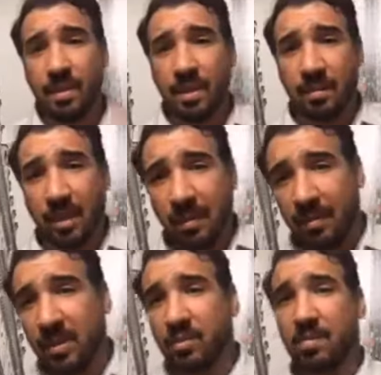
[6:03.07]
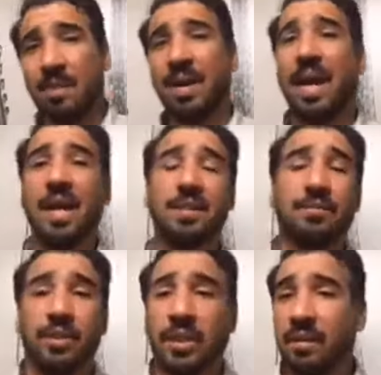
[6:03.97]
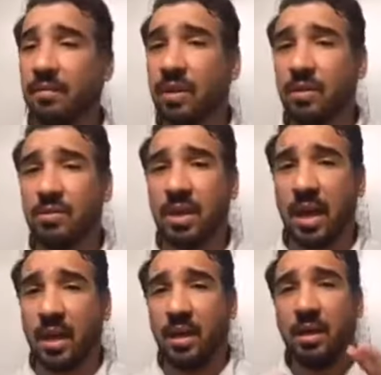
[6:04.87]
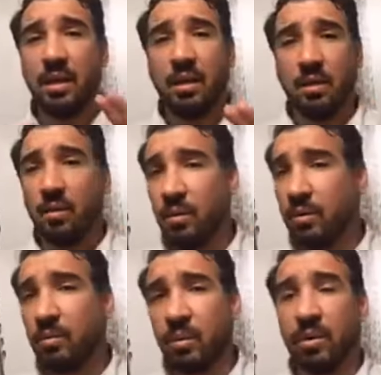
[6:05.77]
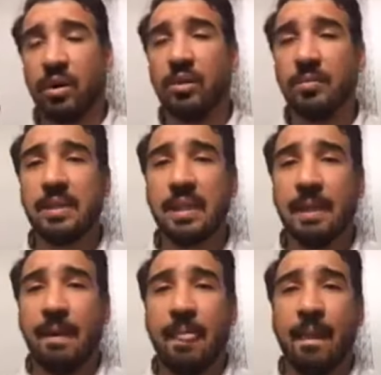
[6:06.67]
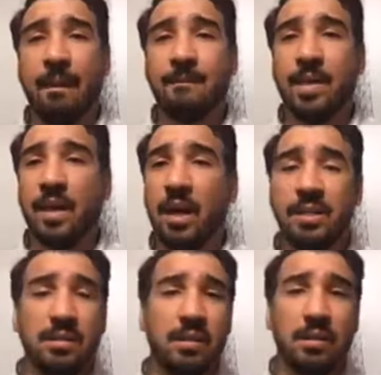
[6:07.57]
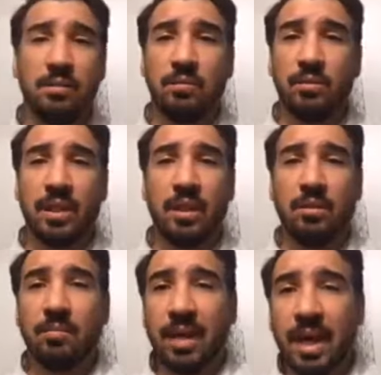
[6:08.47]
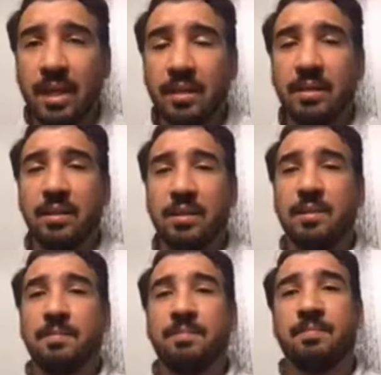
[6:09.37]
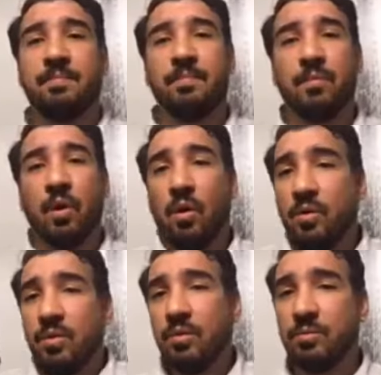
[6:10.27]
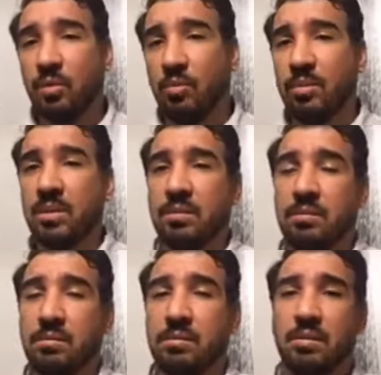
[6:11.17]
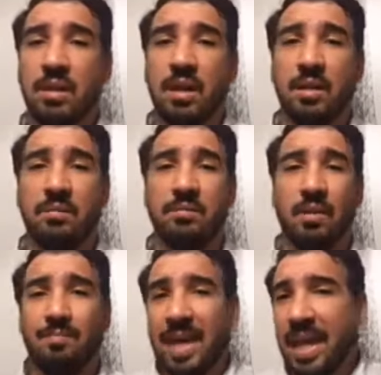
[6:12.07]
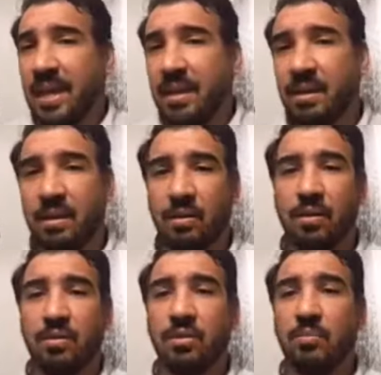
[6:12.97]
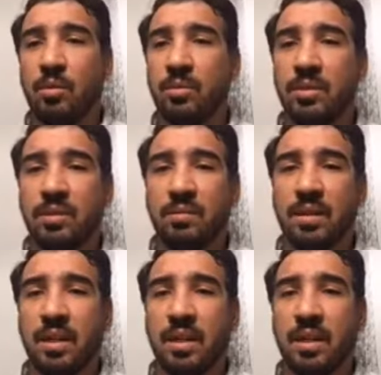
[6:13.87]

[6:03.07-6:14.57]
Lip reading: make my peace with my past, forgive those that quote unquote hurt me. And honestly, when I look back, all those moments that of pain and all those moments of